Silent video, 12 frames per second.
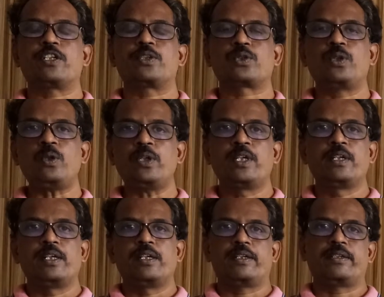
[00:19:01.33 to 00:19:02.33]
So
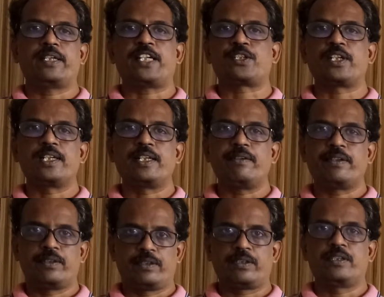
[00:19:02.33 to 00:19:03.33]
naturally,
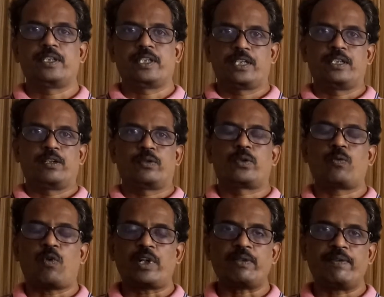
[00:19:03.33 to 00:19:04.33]

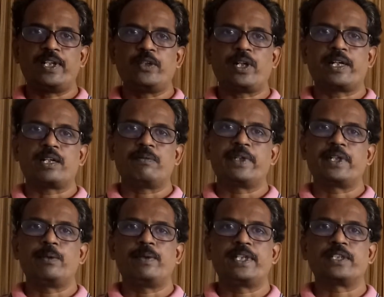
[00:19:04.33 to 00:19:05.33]
what value random
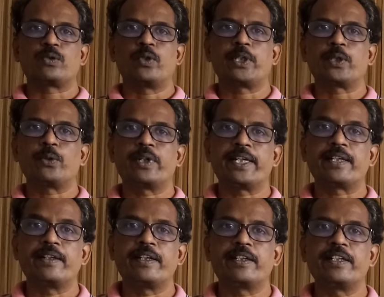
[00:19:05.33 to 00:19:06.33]
variable is going to take,
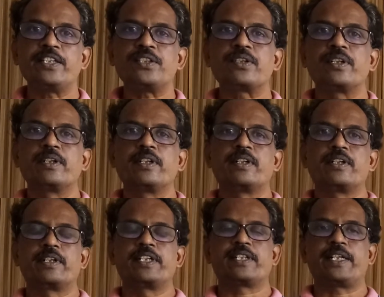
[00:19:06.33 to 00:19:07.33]
it is
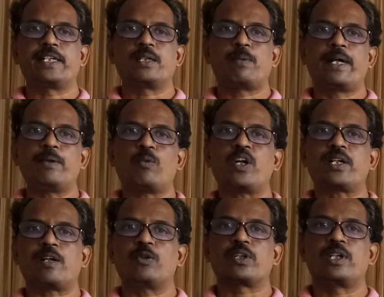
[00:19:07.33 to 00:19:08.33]
decided by what
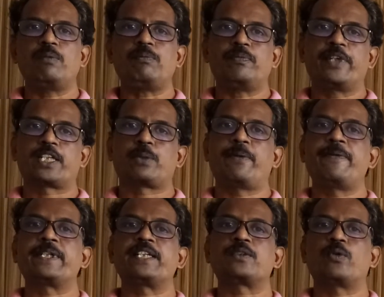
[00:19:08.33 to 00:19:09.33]
outcome
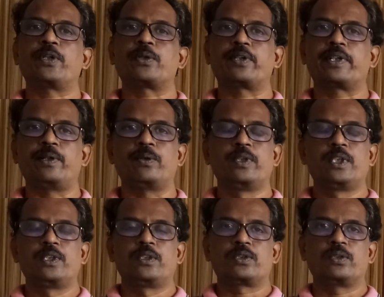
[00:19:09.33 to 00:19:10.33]
experiment is going to give.
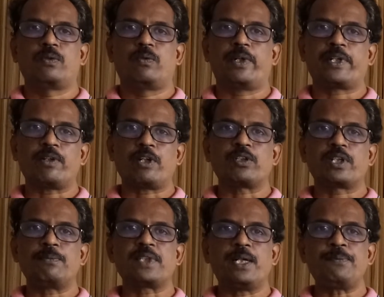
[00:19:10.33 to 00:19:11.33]
So whatever
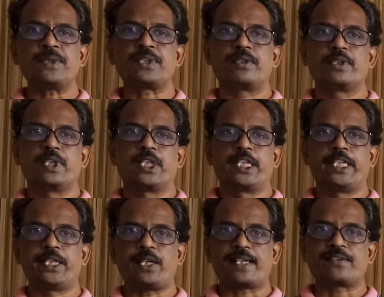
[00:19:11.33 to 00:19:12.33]
outcome comes,
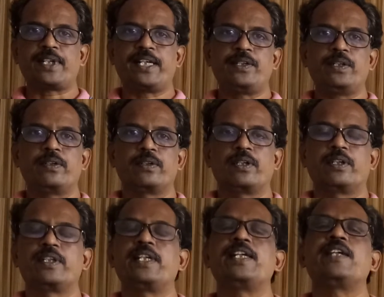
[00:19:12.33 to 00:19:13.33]
it assign
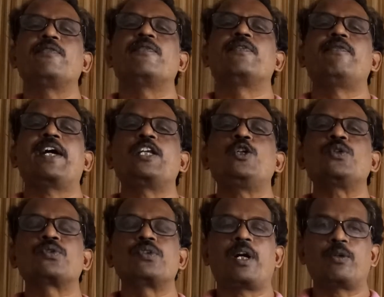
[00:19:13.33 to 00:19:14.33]
the values
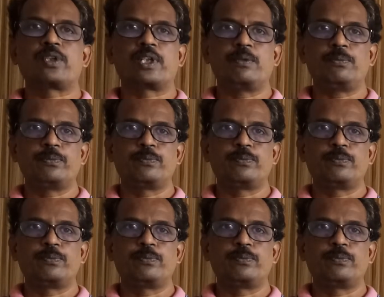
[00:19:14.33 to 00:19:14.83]
to the outcome